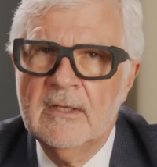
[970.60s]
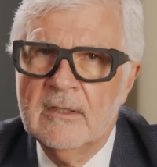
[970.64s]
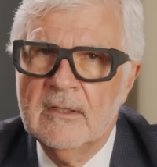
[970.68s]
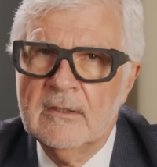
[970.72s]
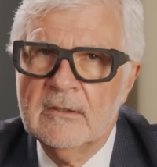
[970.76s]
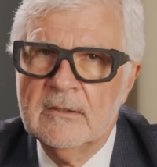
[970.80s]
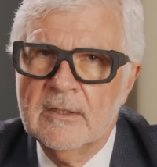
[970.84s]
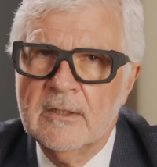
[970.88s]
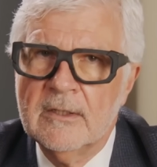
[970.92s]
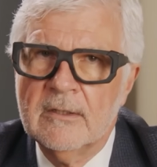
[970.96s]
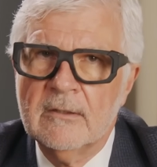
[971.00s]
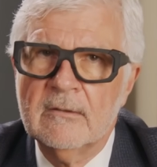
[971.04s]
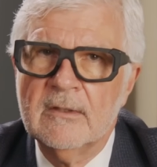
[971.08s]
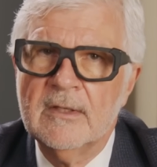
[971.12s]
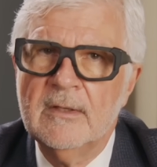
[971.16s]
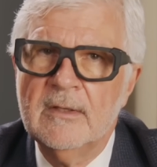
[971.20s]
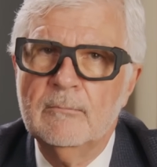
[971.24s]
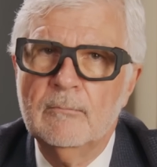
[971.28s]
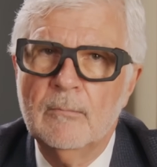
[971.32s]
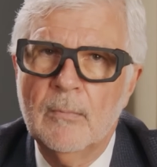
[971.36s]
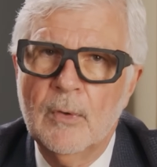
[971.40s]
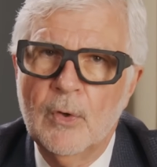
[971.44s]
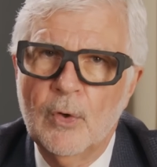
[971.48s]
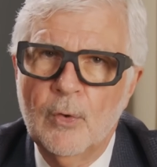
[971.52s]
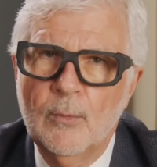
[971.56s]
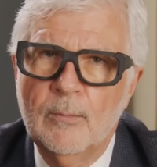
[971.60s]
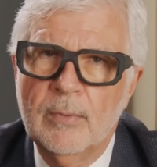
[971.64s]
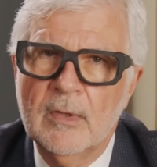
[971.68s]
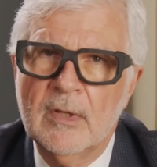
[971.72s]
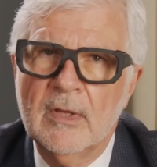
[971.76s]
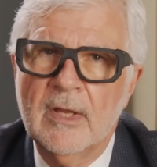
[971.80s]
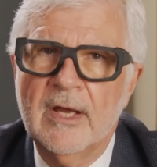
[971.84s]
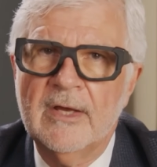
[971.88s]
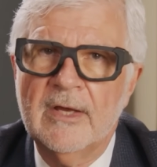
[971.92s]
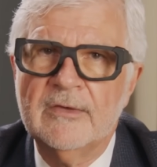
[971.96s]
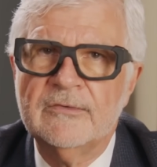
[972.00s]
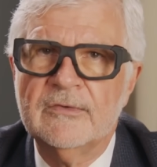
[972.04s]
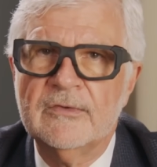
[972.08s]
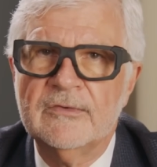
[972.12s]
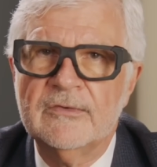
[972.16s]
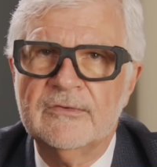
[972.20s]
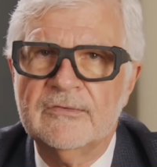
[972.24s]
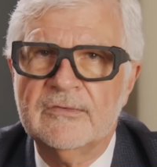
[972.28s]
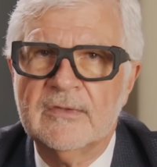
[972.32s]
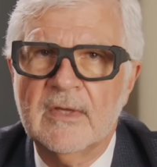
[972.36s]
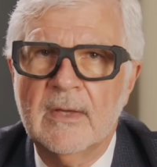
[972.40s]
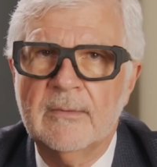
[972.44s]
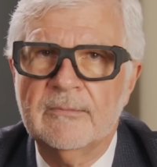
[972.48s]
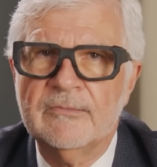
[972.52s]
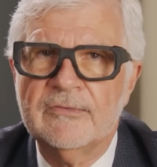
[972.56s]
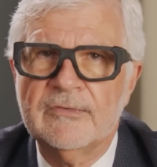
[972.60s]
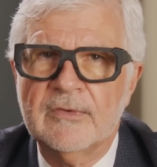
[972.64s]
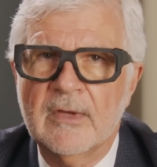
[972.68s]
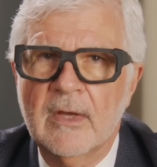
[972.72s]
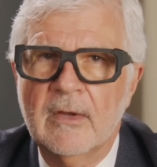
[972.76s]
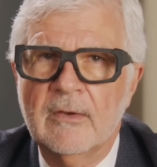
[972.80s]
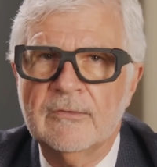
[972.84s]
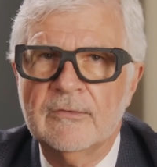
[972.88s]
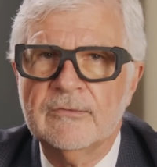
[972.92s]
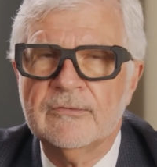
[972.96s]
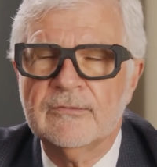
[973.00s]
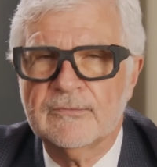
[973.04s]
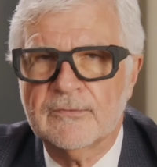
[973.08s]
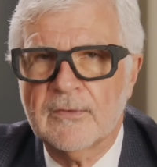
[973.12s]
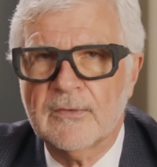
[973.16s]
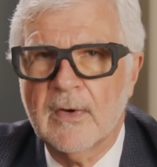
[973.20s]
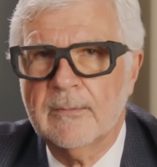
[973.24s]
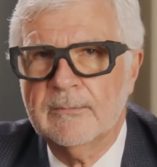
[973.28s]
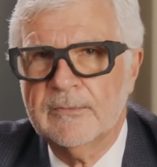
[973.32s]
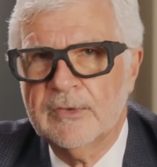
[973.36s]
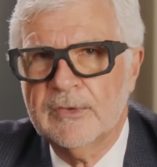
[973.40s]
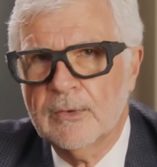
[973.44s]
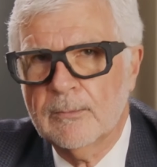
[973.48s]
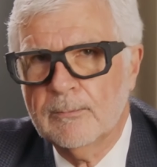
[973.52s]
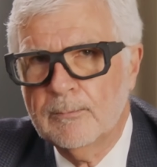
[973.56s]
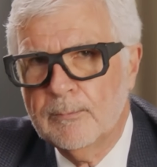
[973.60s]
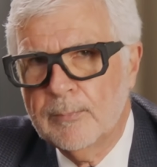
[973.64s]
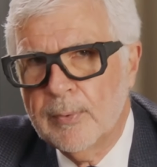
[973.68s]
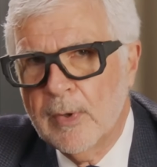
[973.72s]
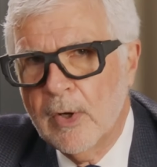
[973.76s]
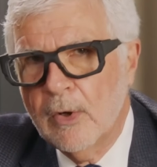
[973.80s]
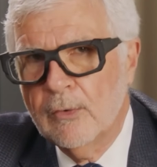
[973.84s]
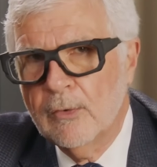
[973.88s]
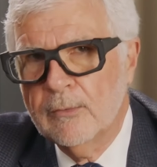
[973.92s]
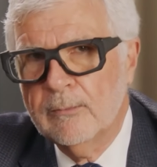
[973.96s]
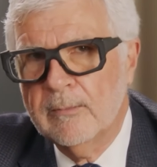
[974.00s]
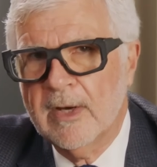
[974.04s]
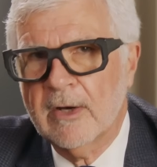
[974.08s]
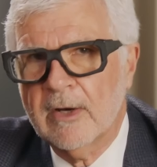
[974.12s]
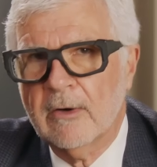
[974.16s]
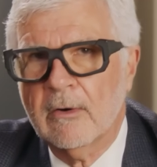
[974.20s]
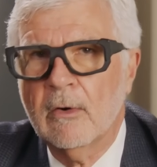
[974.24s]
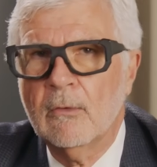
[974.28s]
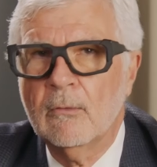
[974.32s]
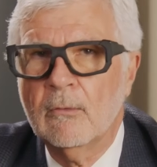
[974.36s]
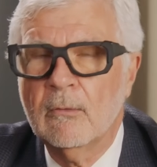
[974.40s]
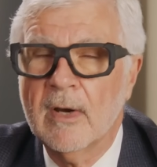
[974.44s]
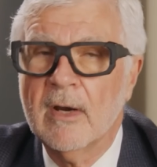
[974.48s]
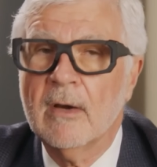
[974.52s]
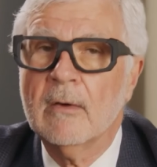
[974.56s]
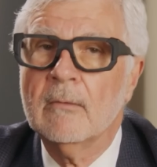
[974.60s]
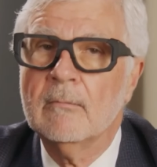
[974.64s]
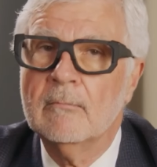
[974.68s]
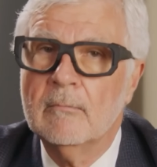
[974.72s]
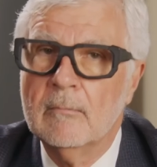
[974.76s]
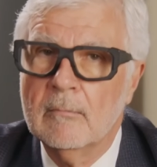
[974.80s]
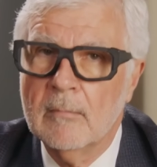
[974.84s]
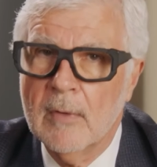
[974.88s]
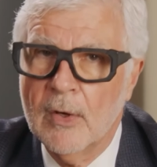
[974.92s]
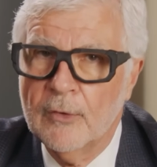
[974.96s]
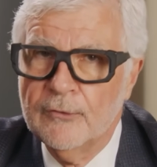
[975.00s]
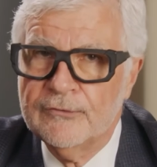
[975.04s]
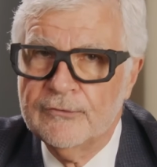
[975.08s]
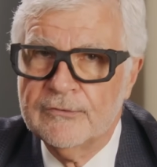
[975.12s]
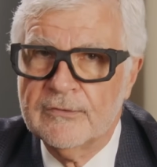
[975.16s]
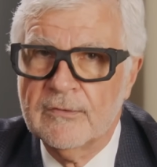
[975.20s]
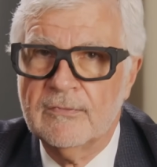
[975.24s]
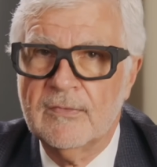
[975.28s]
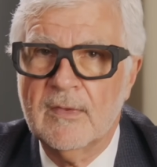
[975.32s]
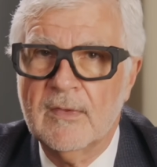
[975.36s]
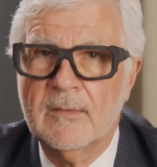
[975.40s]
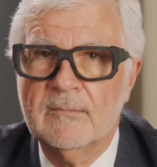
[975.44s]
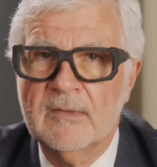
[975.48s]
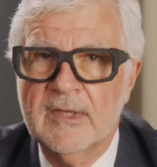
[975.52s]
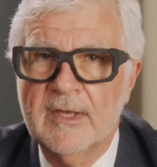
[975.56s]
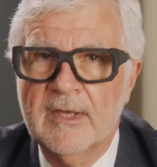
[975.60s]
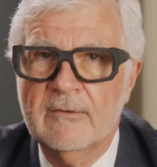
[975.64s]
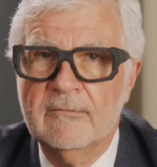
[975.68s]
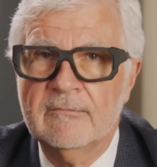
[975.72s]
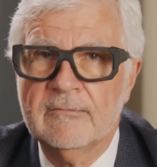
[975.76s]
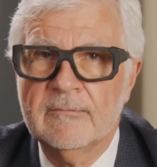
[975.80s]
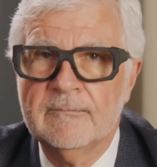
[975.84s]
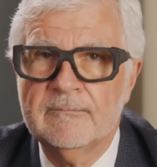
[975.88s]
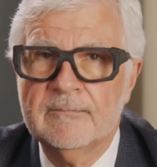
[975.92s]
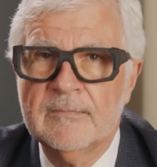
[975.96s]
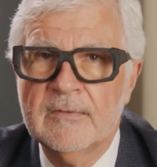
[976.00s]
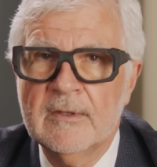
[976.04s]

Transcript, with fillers: It literally mobilizes stem cells from your bone marrow, where most of them live,